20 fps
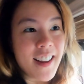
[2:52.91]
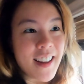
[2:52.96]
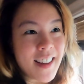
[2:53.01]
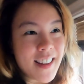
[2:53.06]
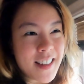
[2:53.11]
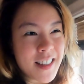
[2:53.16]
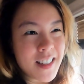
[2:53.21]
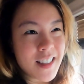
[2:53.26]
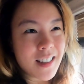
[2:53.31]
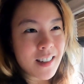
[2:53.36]

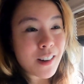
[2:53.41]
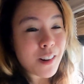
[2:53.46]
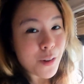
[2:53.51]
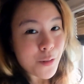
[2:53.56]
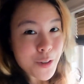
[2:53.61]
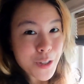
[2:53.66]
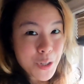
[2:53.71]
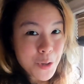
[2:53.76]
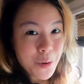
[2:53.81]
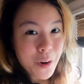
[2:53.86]
is
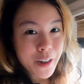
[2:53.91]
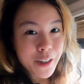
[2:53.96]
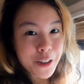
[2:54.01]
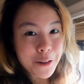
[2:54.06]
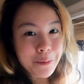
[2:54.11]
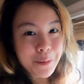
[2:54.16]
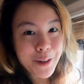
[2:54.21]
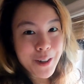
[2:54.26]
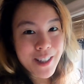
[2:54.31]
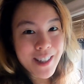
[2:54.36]
close to
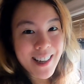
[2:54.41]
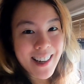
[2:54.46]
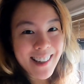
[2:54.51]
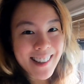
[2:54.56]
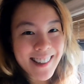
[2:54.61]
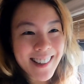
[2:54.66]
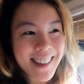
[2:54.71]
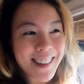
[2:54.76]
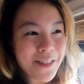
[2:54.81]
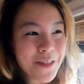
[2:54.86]

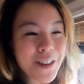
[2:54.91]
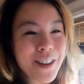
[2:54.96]
100%.